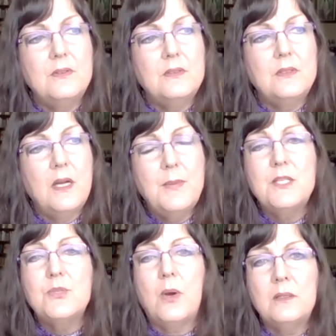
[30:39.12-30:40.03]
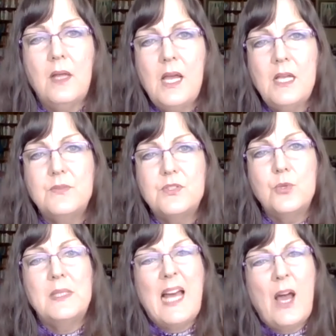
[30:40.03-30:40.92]
come into our lives
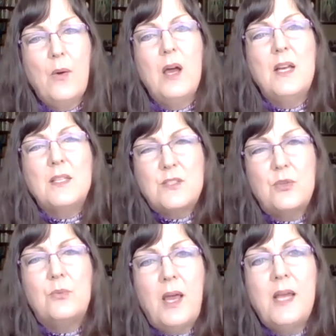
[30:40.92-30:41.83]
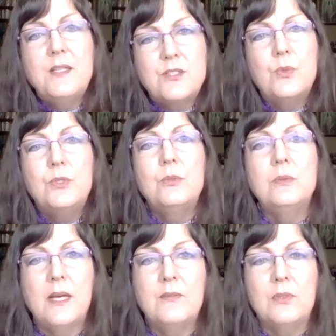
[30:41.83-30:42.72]
to allow us to rise to a new
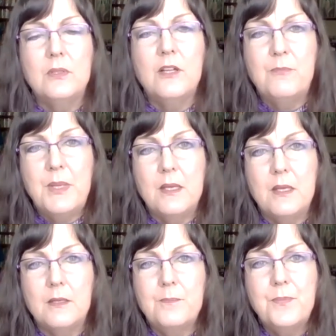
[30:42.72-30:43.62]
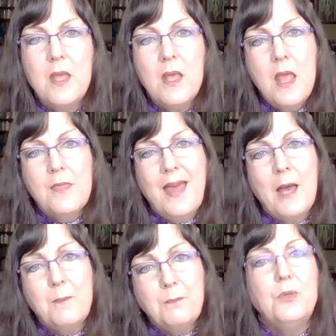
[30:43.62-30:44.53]
level of being.
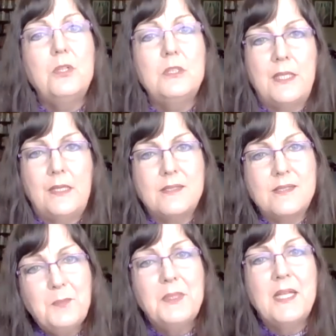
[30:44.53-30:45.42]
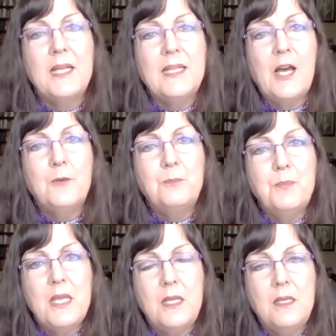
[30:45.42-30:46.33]
That bully simply allowed
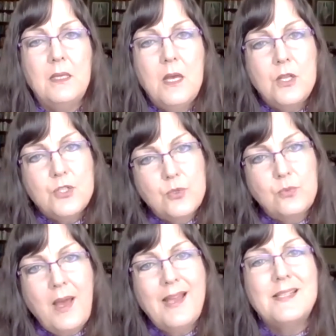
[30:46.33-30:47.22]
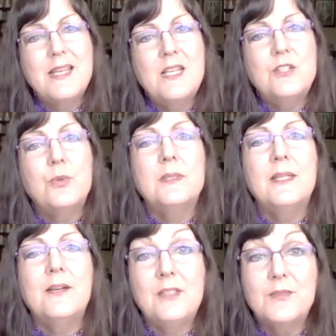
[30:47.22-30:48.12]
me to rise into a
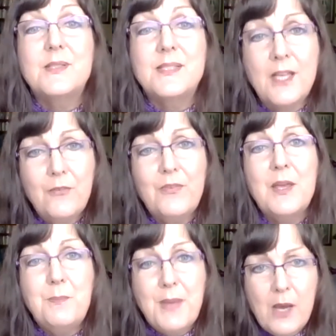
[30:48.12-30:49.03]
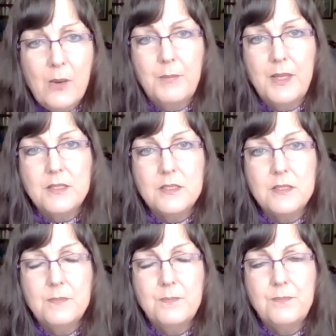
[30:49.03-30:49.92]
level of self-empowerment.
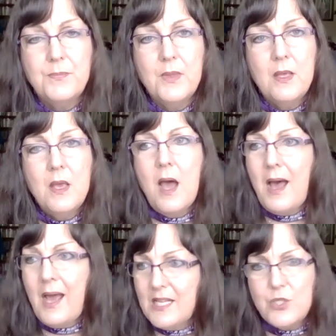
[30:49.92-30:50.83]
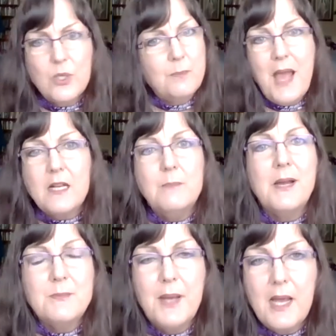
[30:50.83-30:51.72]
I took back my
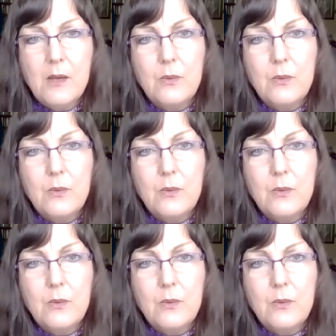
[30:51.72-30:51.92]
power.